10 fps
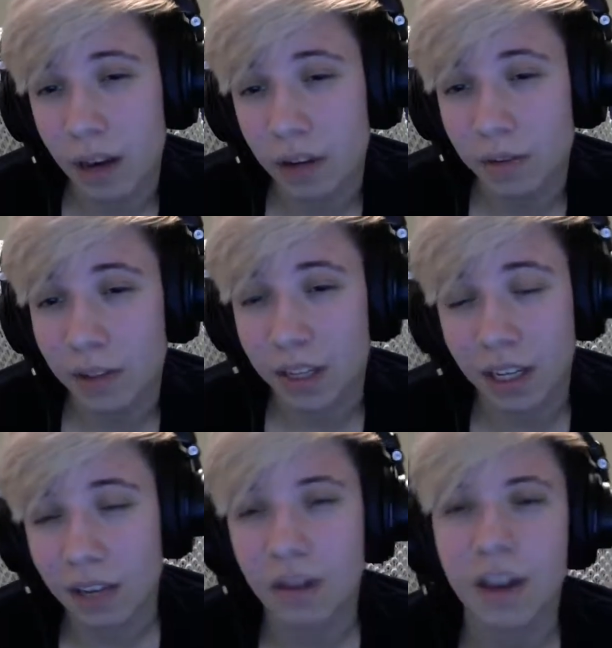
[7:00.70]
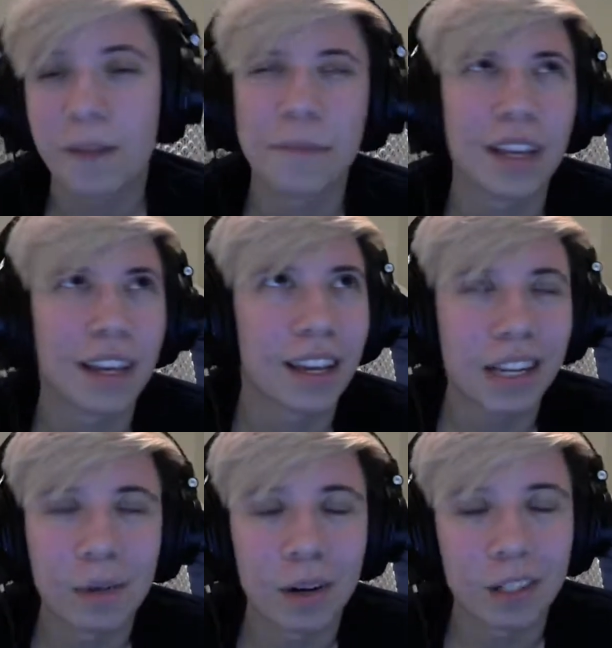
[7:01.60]
of it. Like,
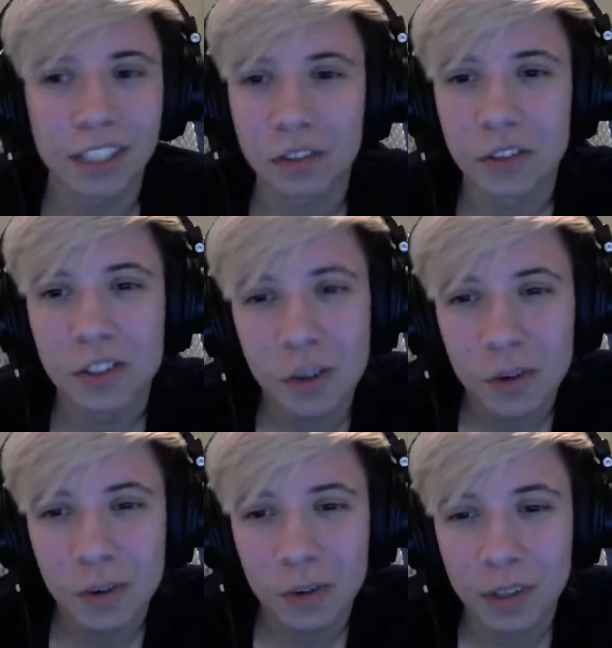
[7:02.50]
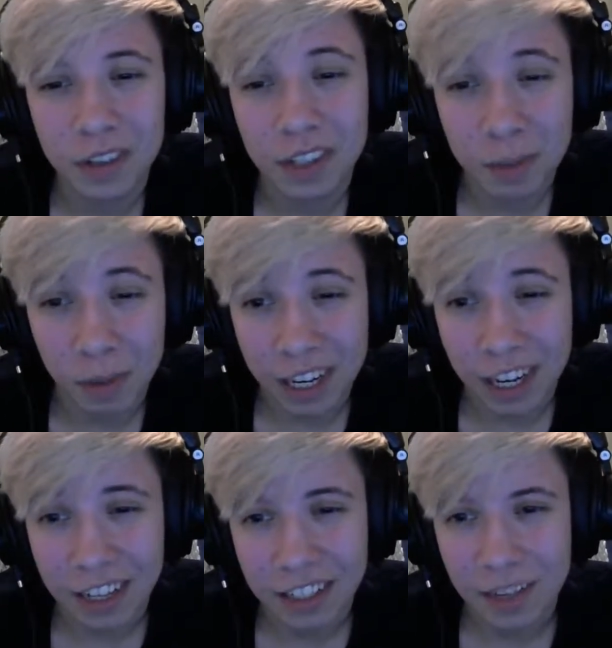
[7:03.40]
Kingdom Hearts sounds so cool when you're explaining
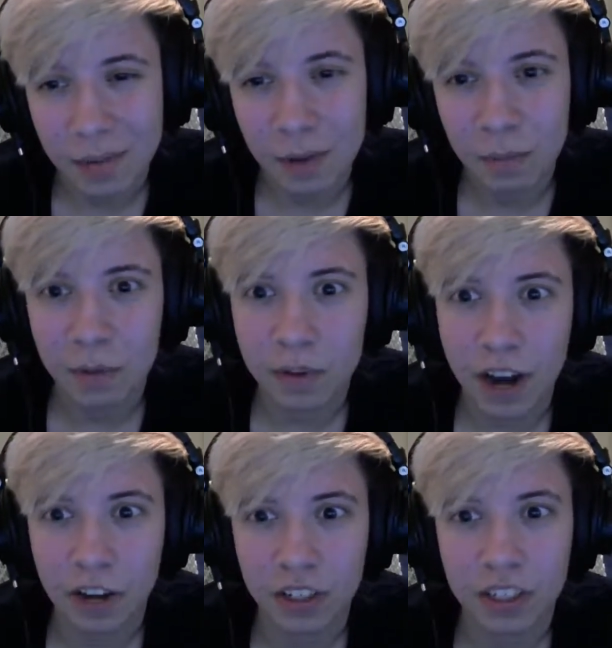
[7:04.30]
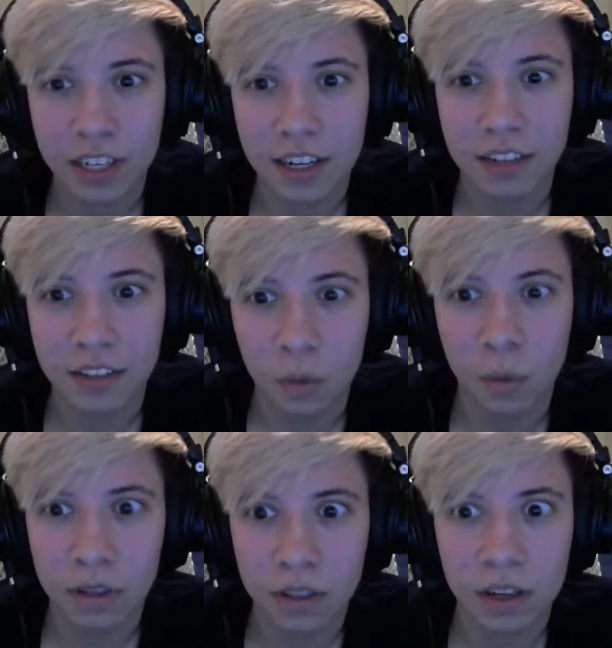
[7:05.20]
it to someone, but when you actually see it, it's the
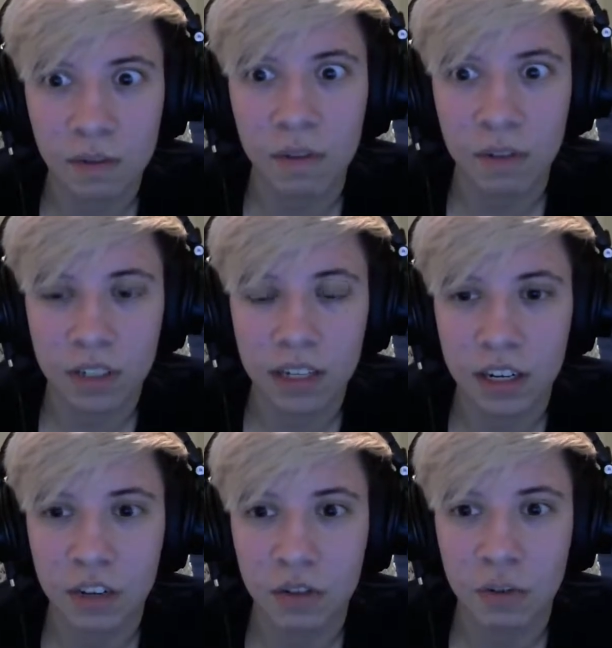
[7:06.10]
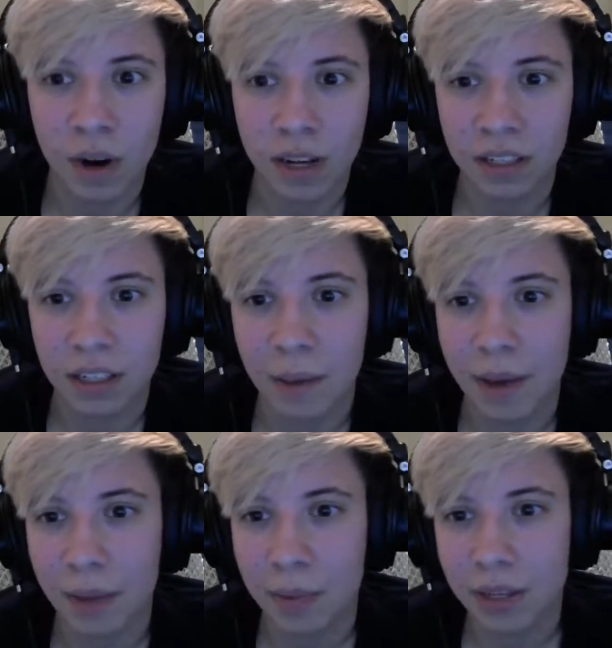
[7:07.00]
worst thing you've ever seen, and you just want it to stop
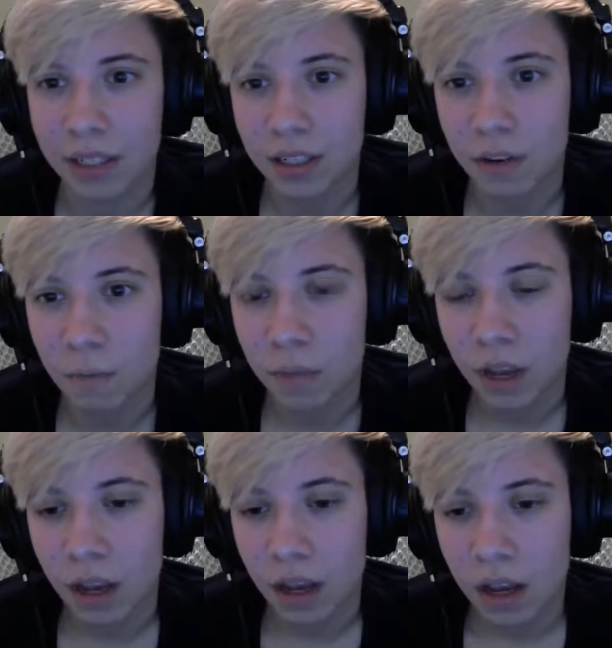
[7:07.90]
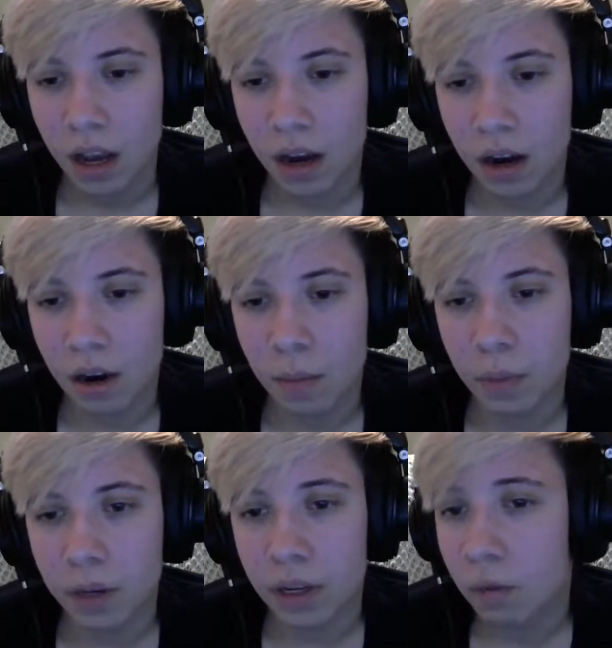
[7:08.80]
happening to you.
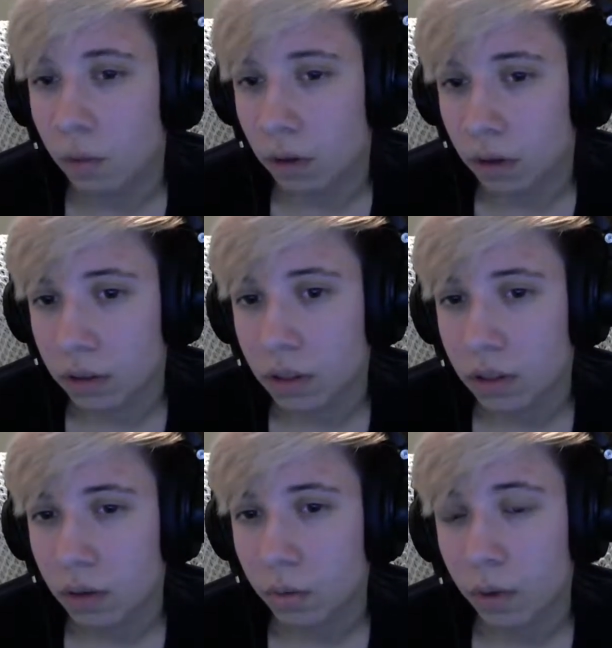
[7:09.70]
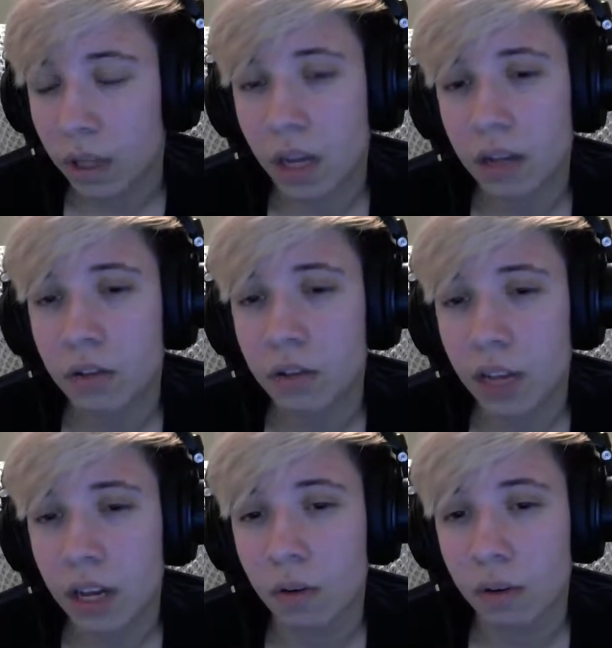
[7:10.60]
But in words, when they enter
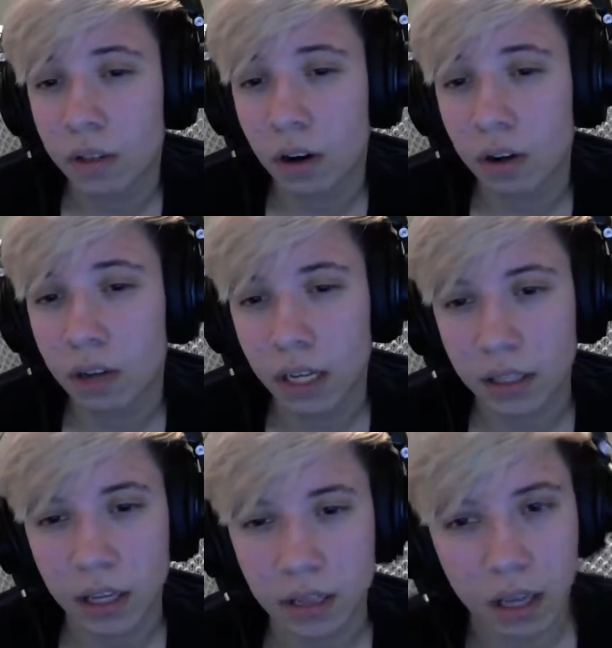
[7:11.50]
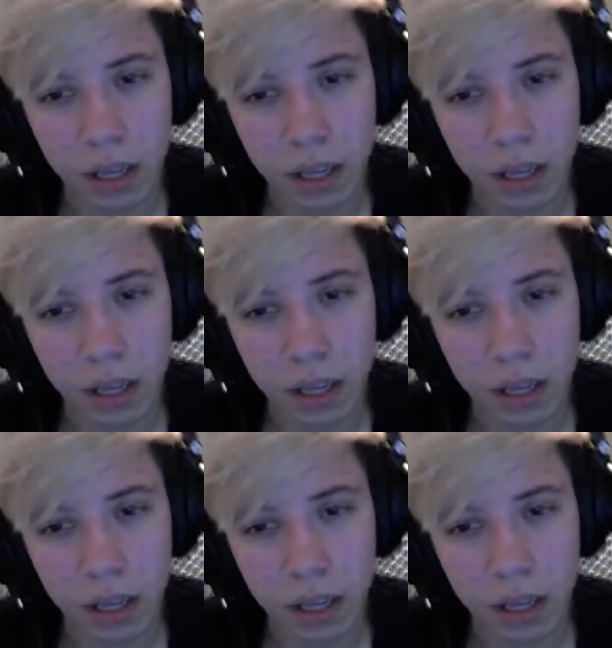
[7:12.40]
Xehanort's heart, like they